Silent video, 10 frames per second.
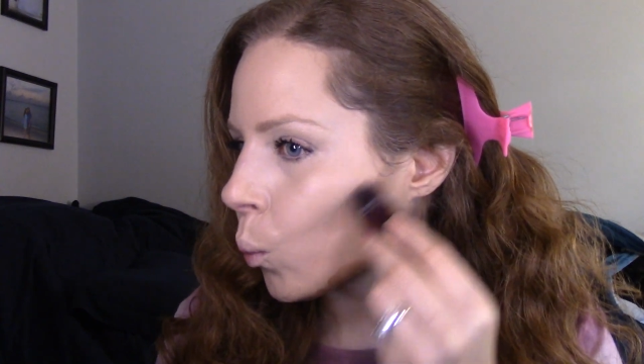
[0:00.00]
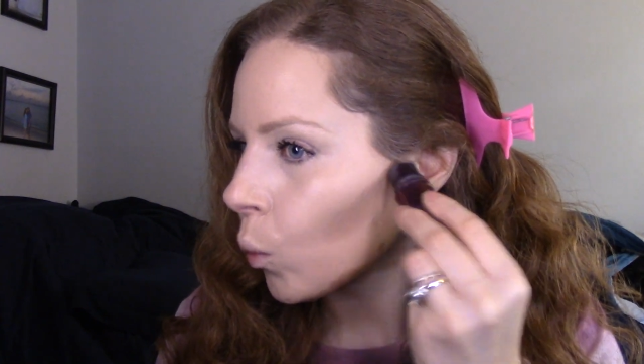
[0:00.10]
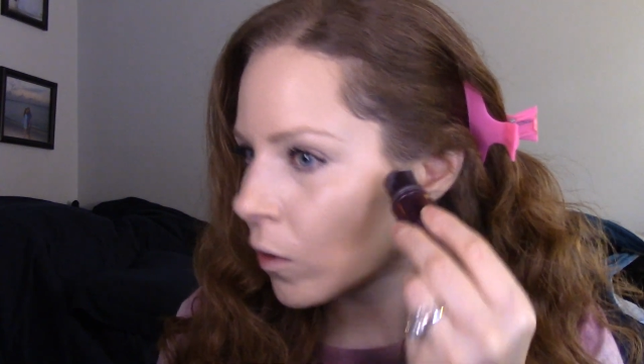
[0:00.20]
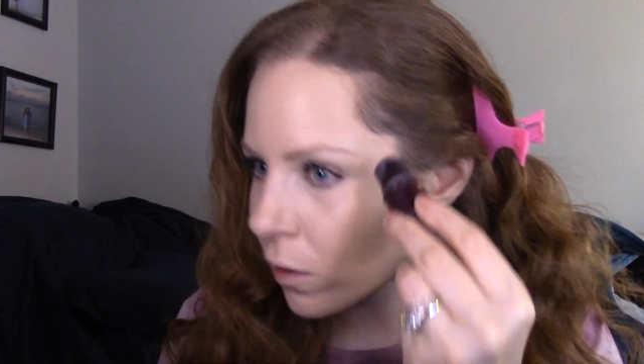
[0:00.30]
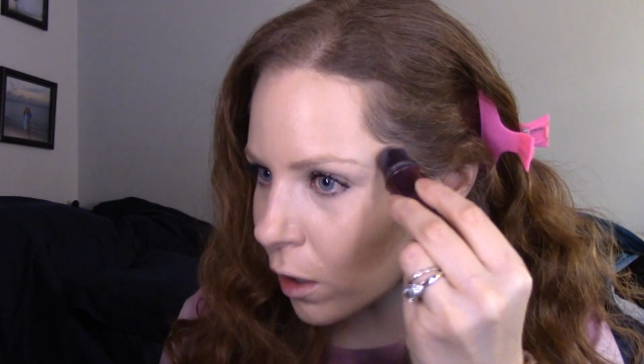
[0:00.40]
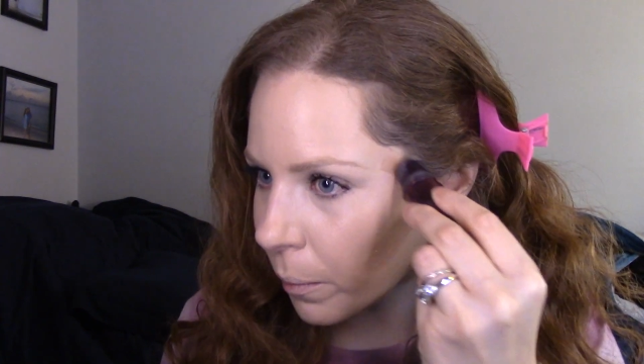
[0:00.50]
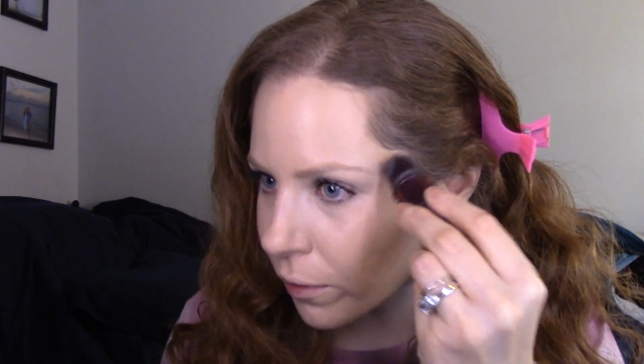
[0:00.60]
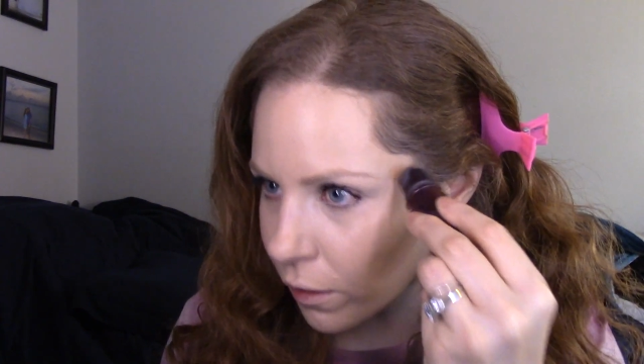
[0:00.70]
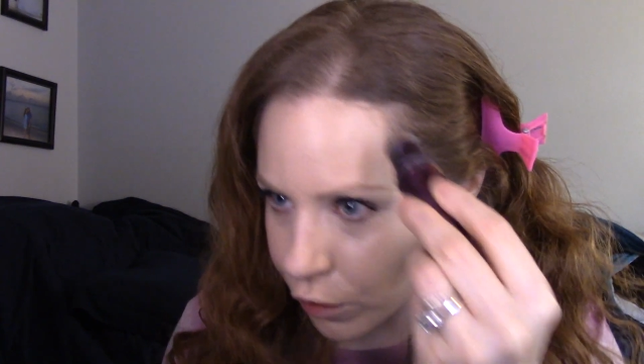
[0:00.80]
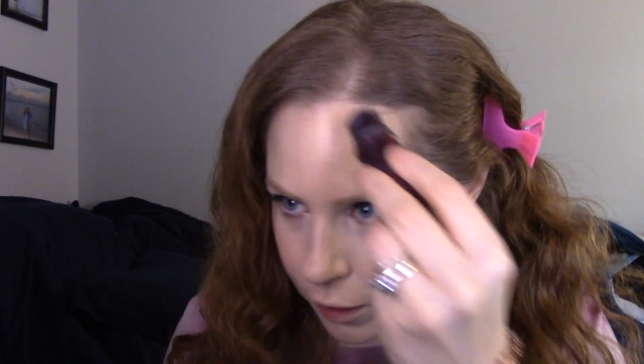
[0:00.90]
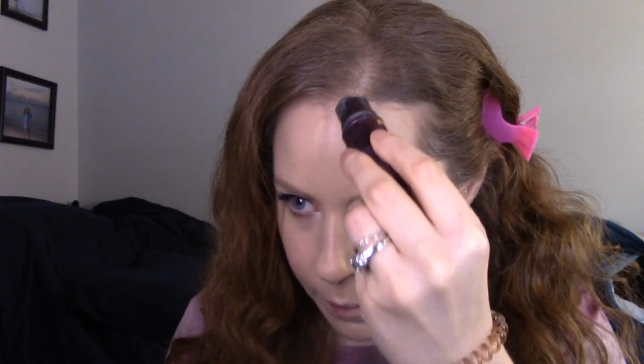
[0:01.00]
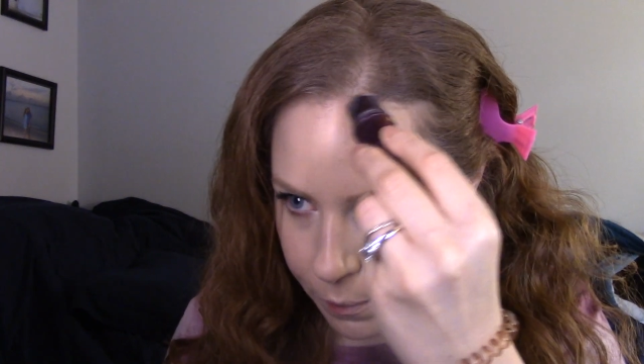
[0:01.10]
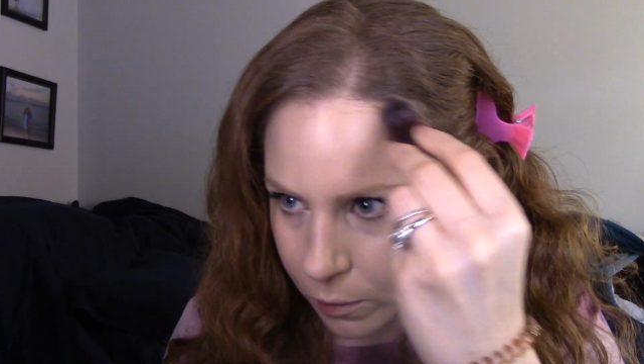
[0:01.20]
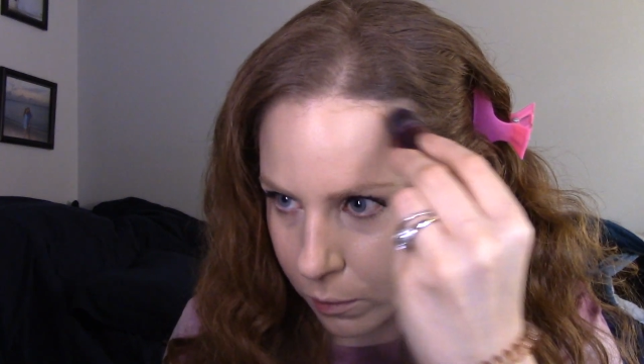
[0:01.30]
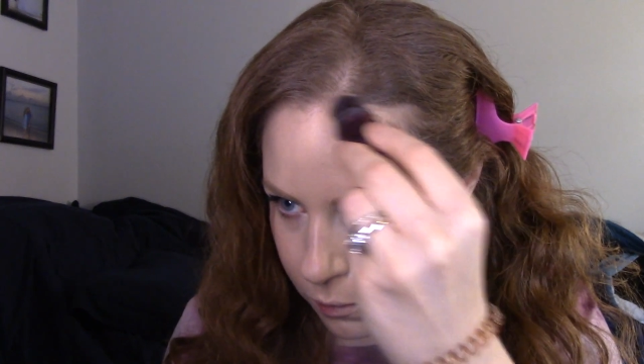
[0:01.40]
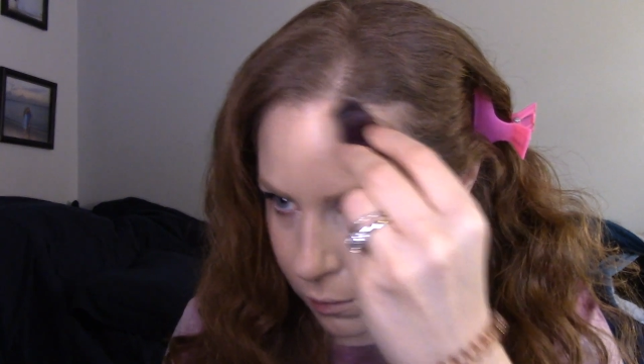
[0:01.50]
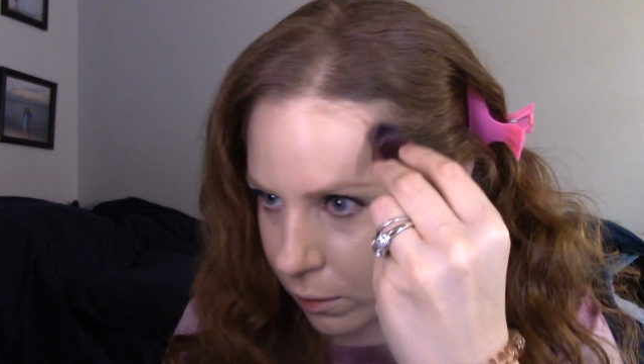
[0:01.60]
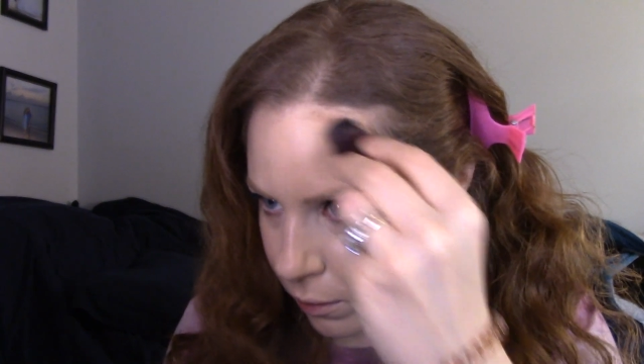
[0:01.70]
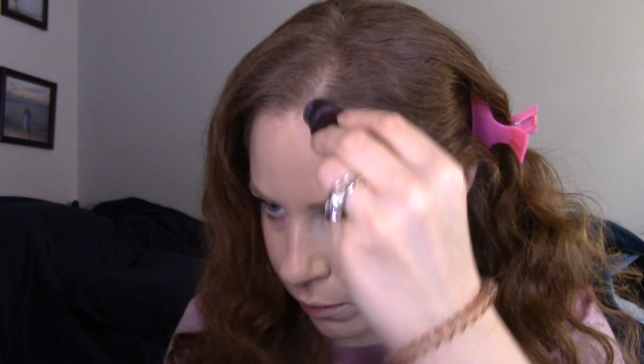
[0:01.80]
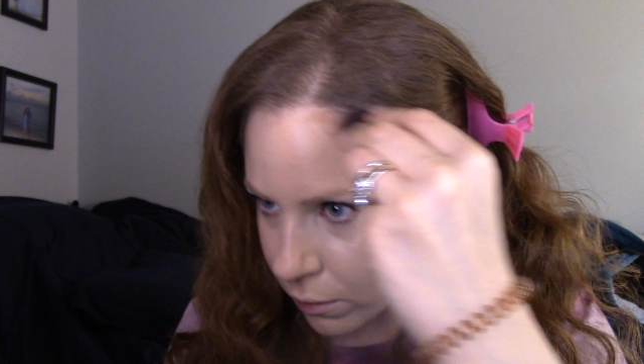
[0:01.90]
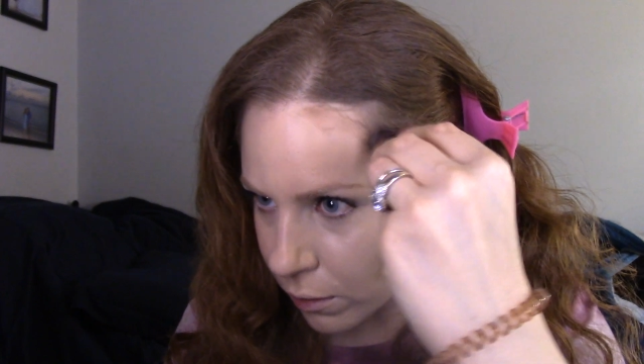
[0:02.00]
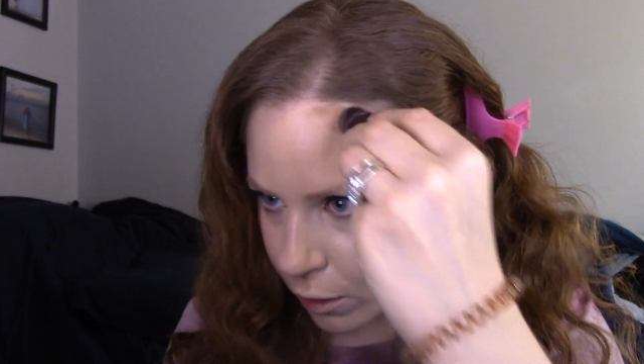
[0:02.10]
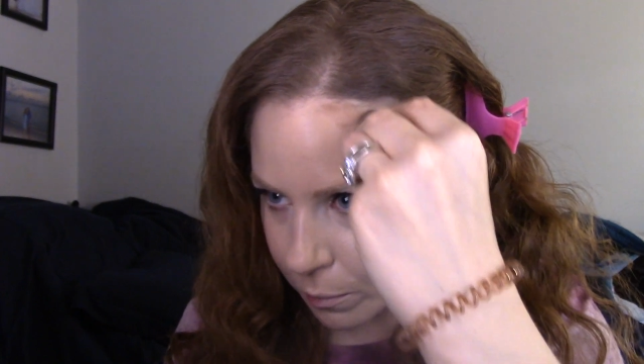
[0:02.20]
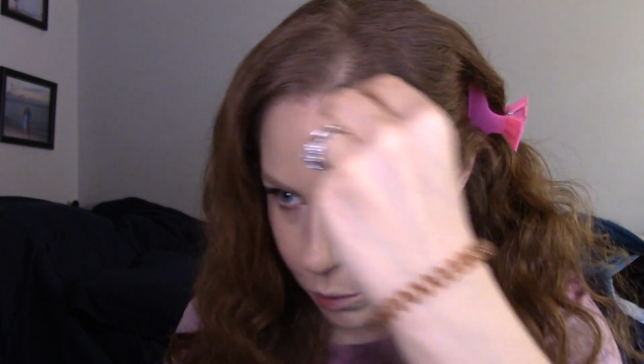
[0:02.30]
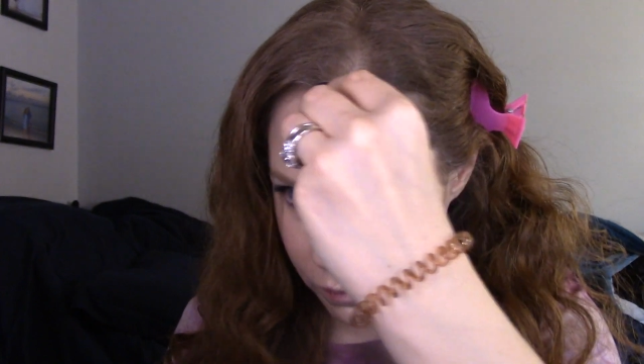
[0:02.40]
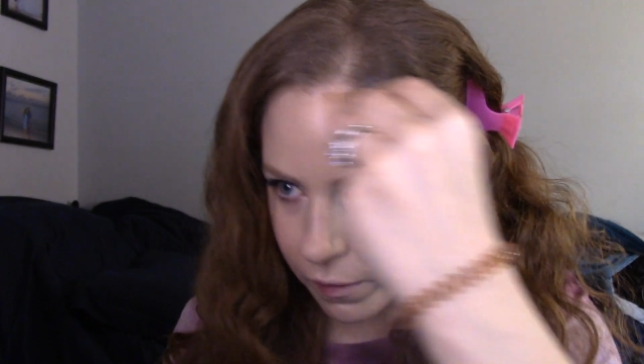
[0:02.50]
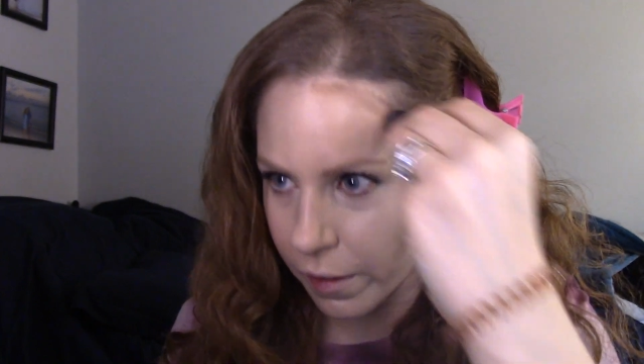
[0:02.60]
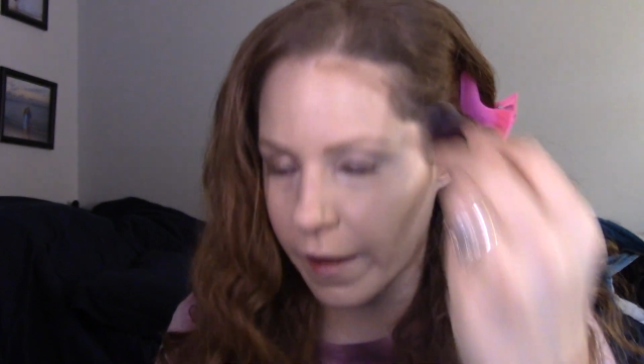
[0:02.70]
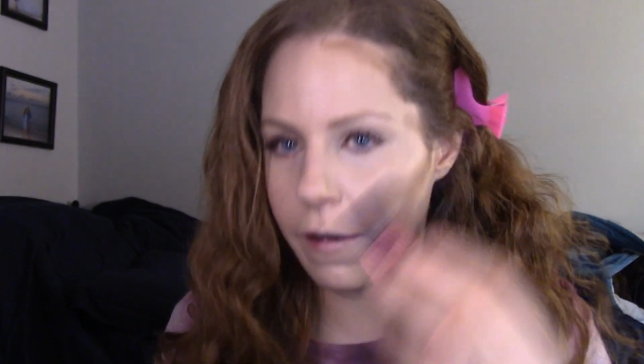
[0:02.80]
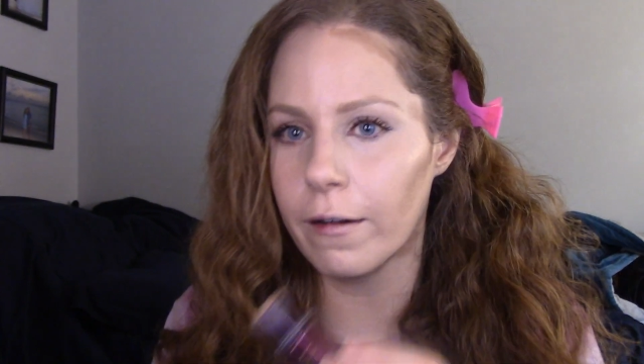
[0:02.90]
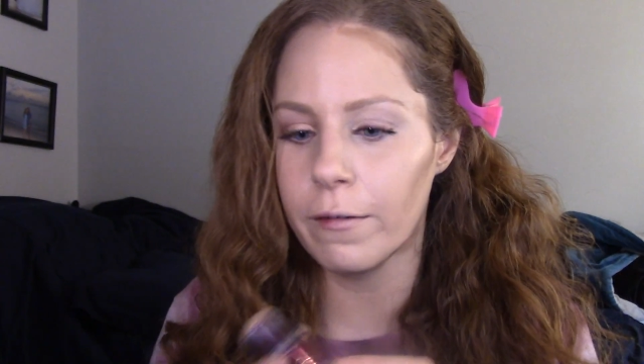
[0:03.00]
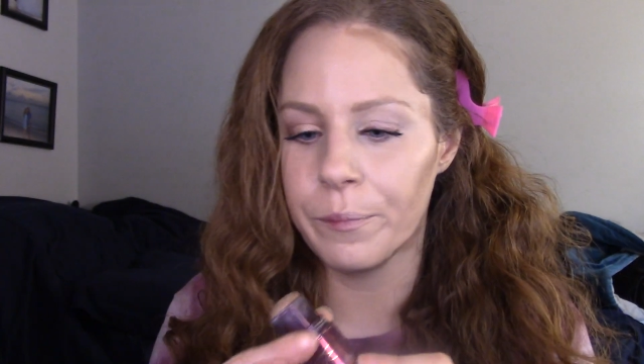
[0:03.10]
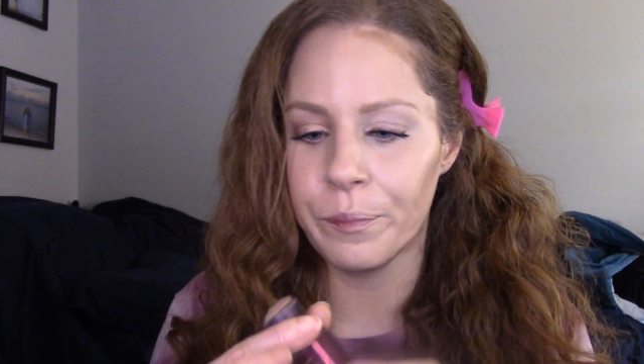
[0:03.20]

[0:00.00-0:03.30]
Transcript: Sculpt the cheekbones. Sculpt over there.